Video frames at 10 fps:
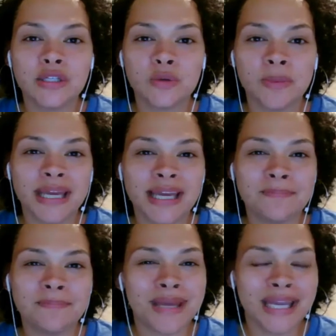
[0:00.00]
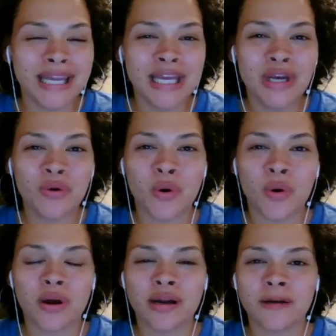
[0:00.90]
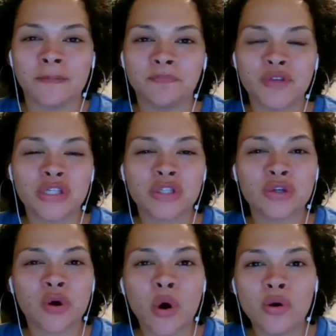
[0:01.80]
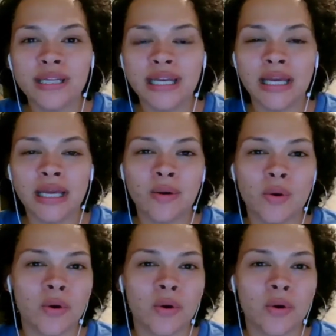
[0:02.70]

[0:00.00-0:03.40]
to be mean or scolding